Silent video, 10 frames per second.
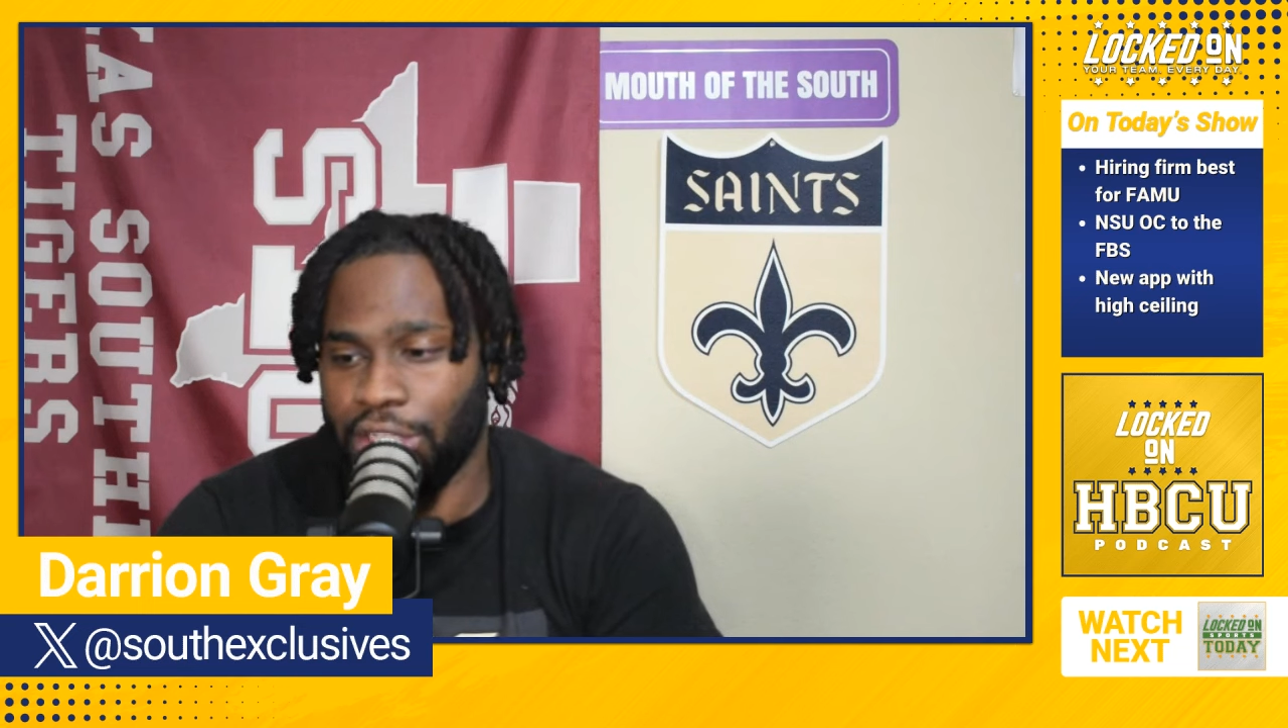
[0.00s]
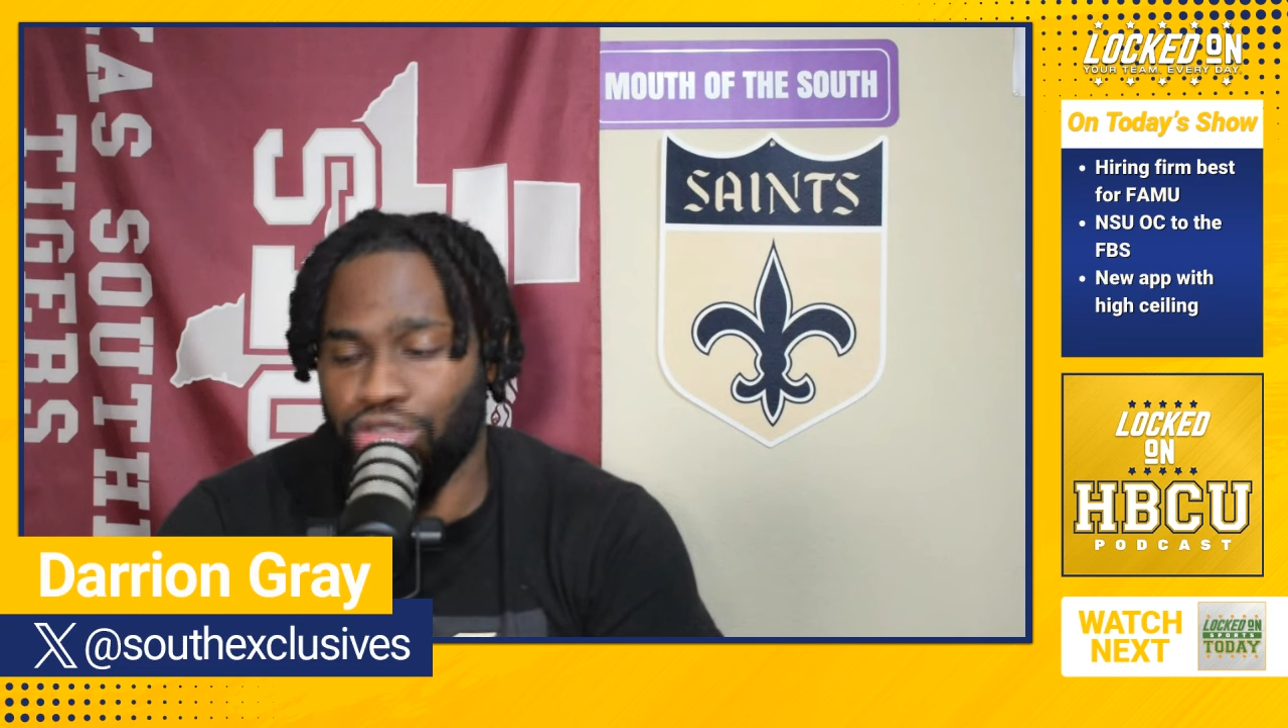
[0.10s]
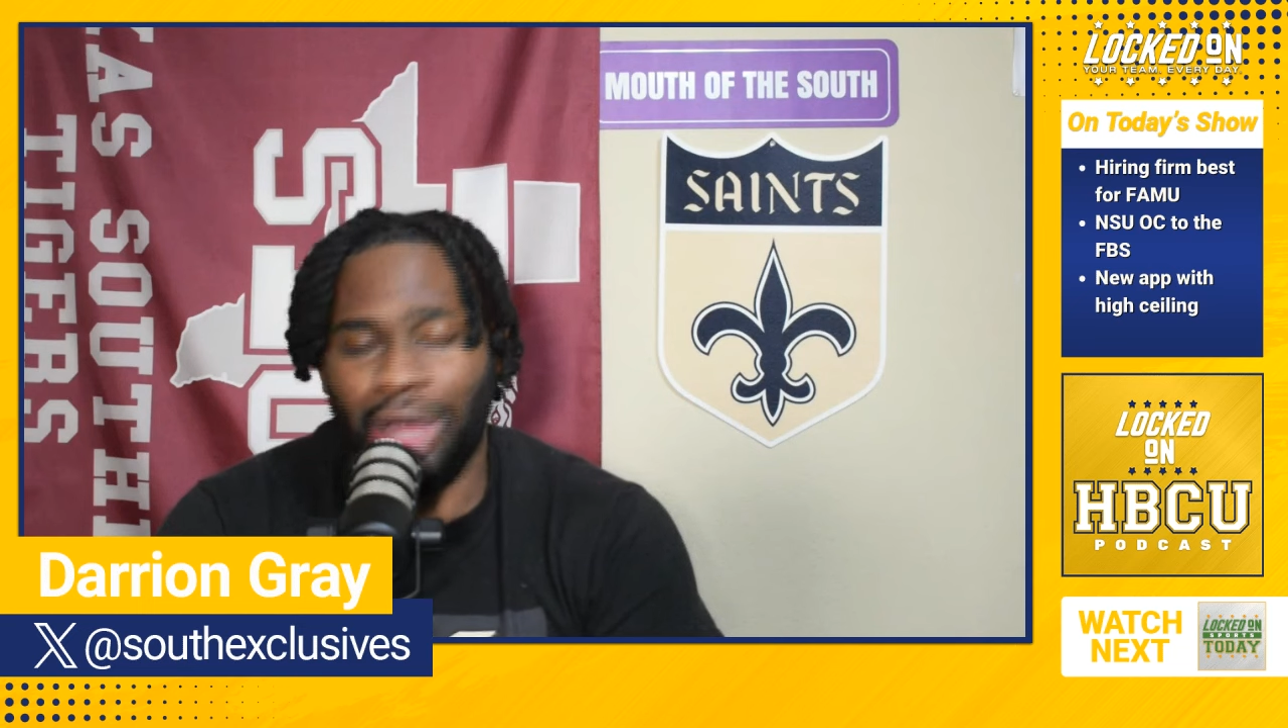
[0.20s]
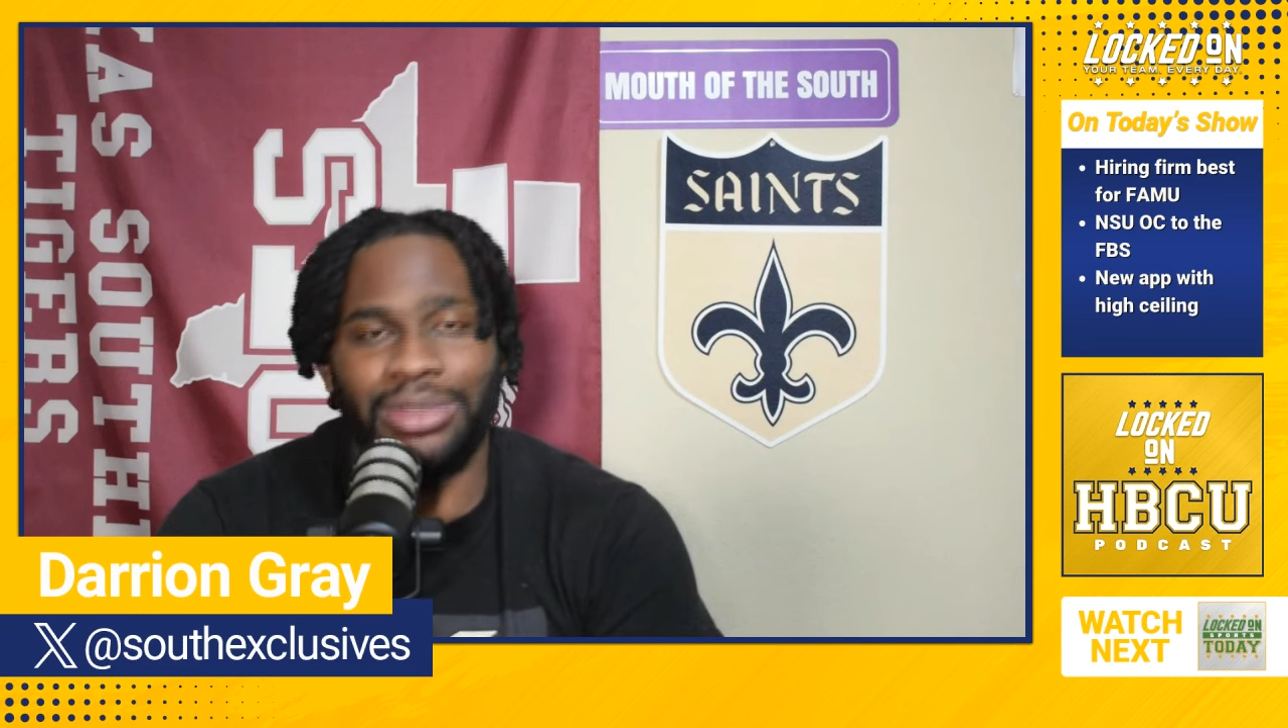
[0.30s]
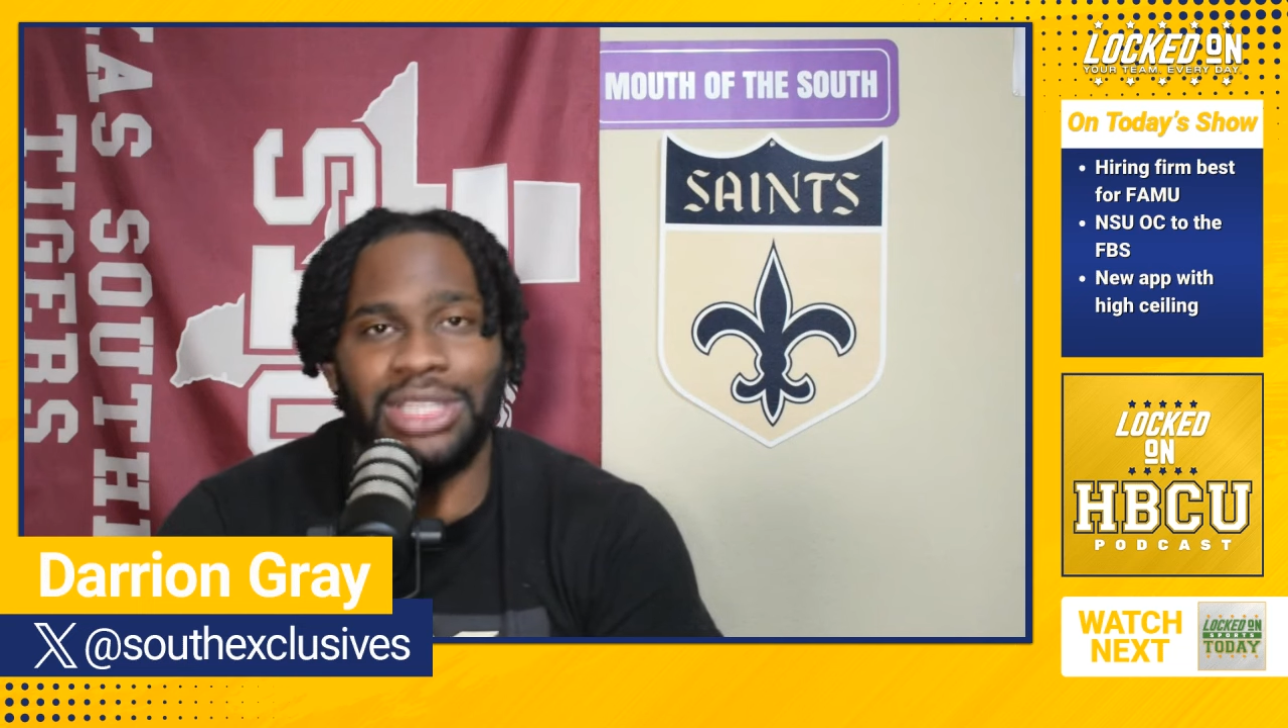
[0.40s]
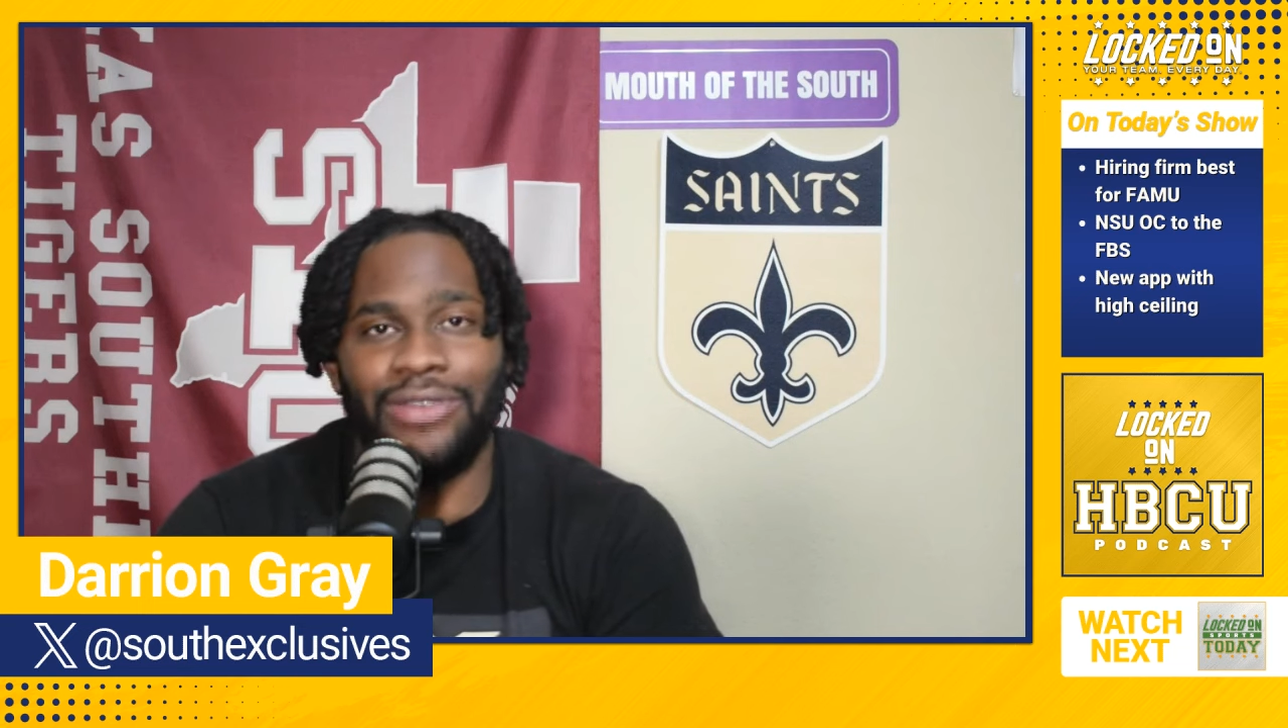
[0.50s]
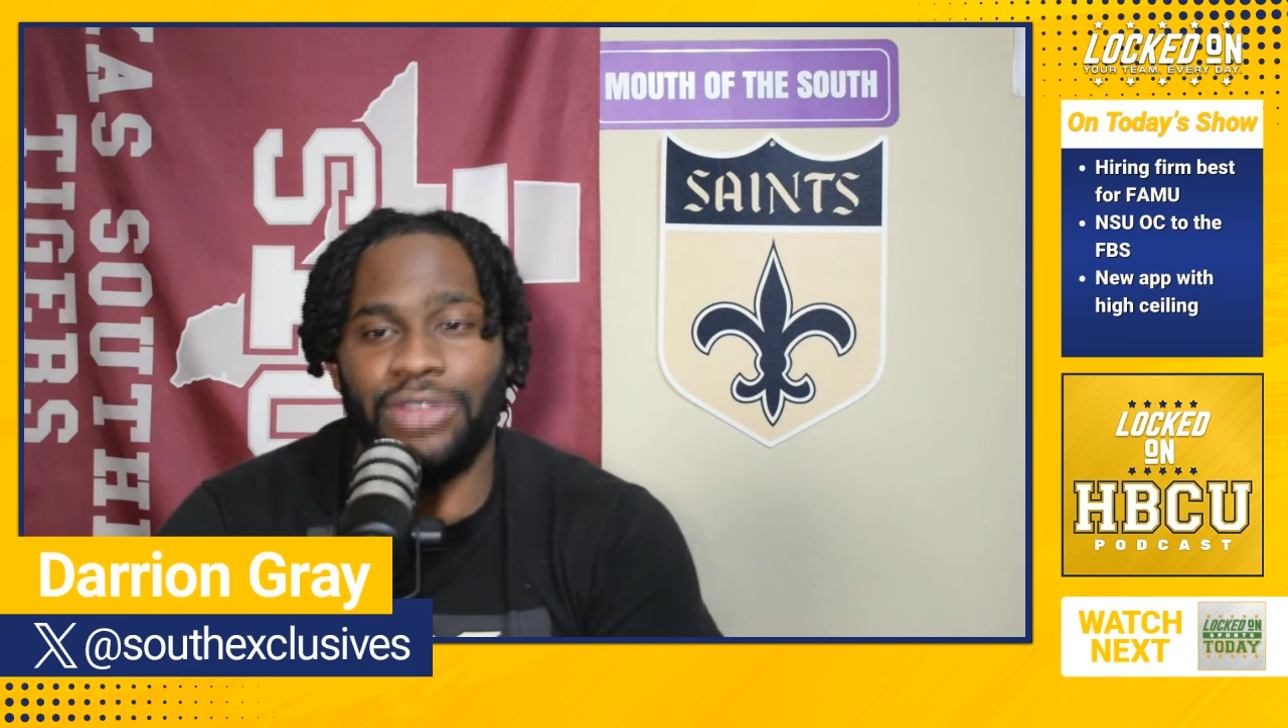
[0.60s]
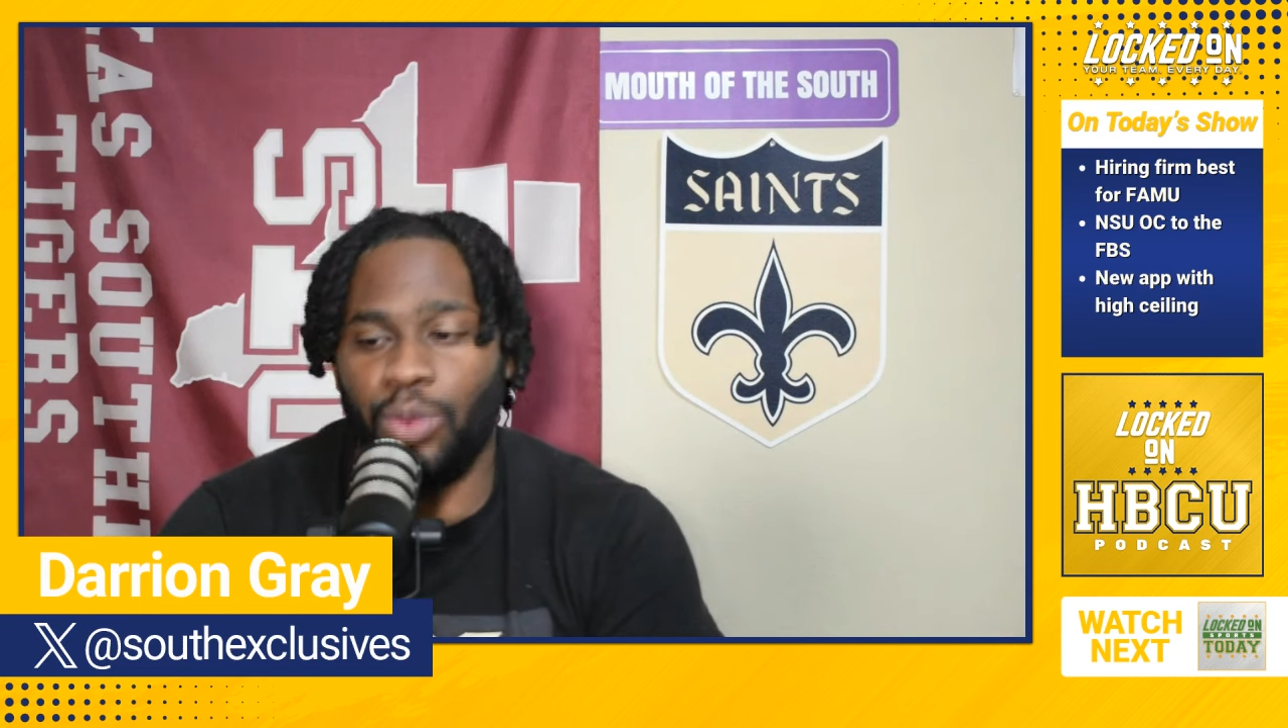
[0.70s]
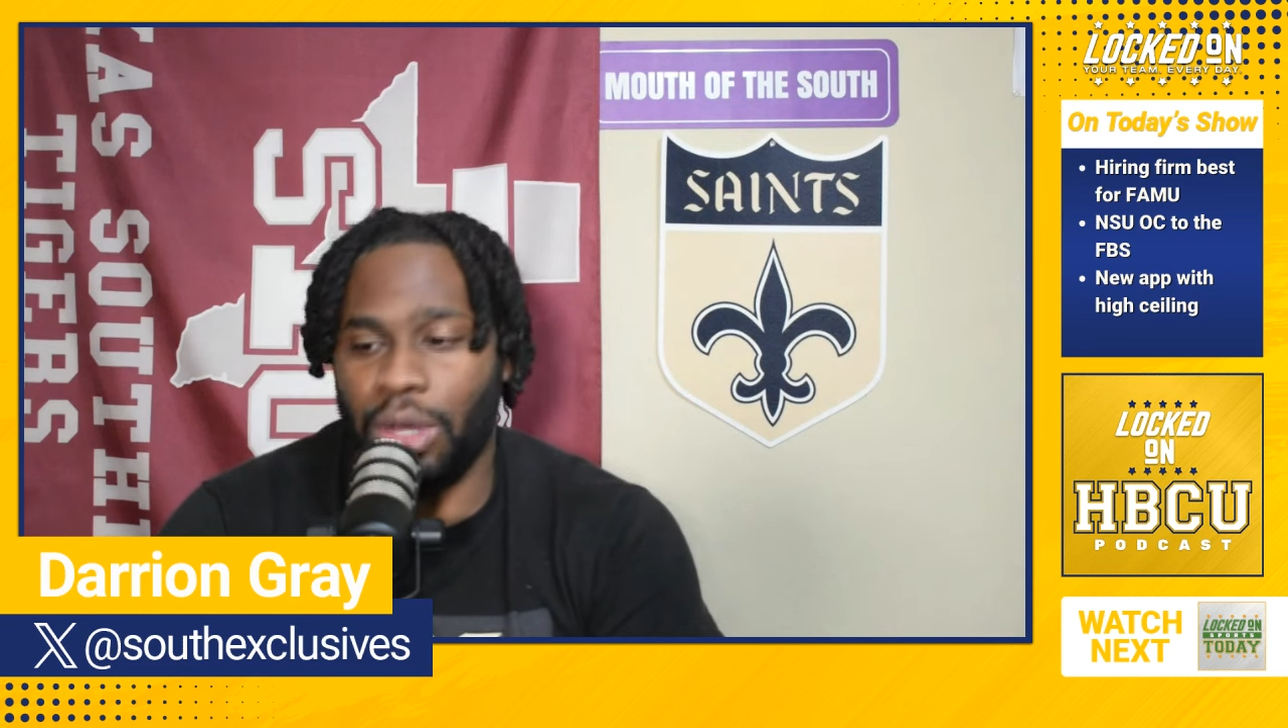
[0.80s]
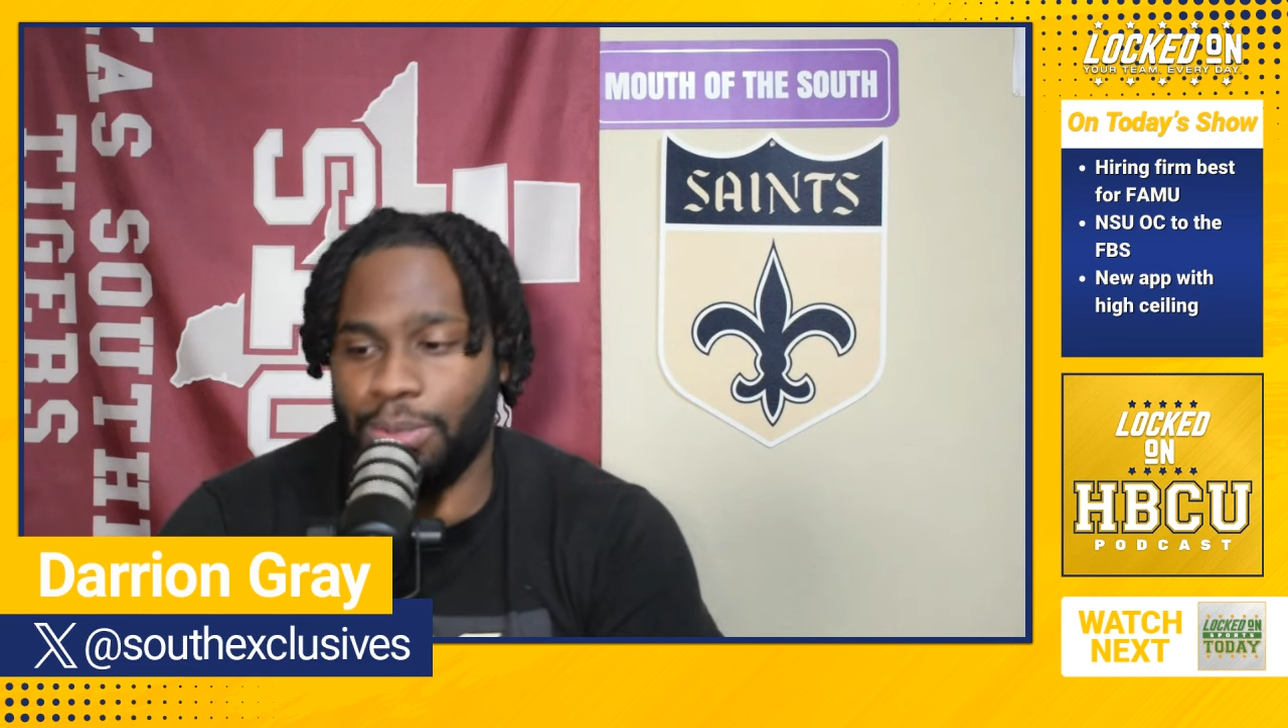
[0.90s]
dropped
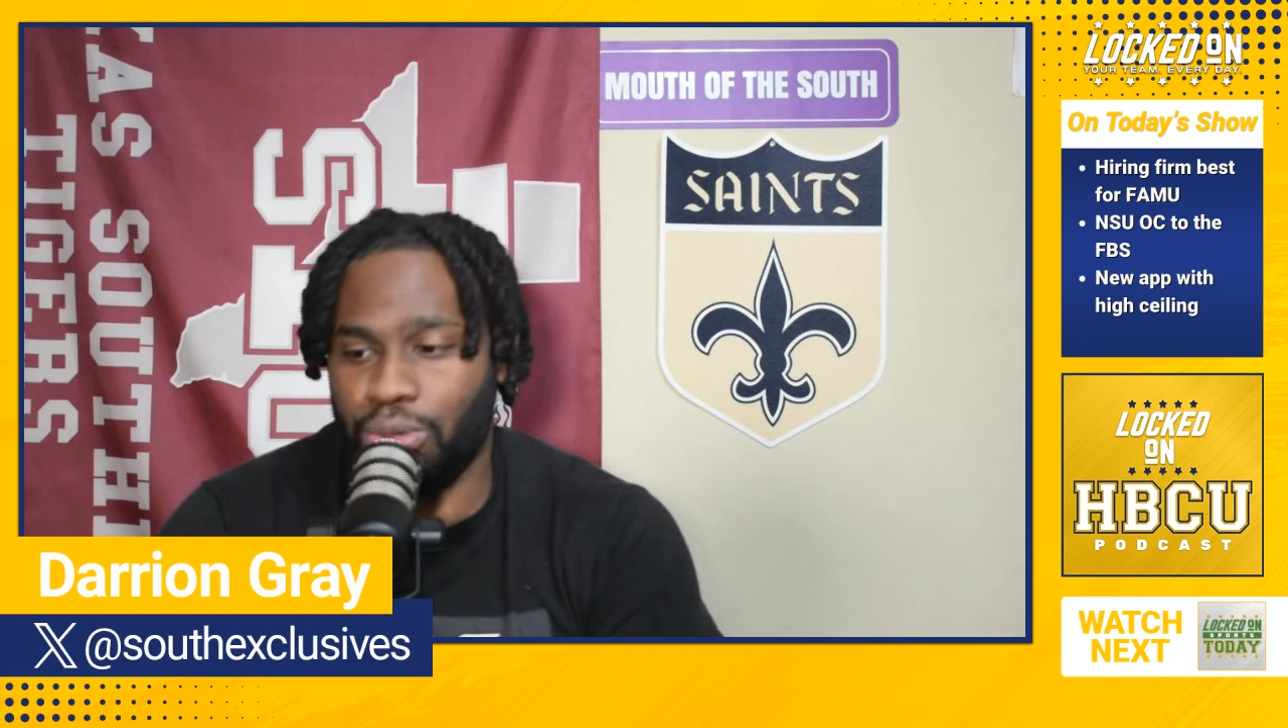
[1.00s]
71